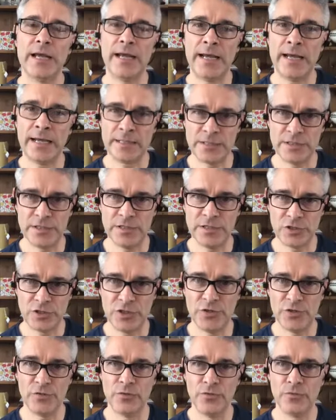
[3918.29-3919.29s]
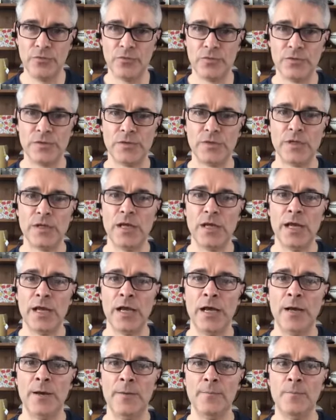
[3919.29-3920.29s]
attitude
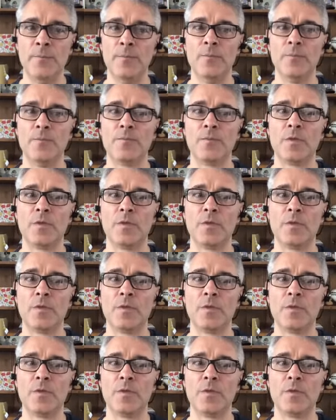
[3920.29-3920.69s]
um,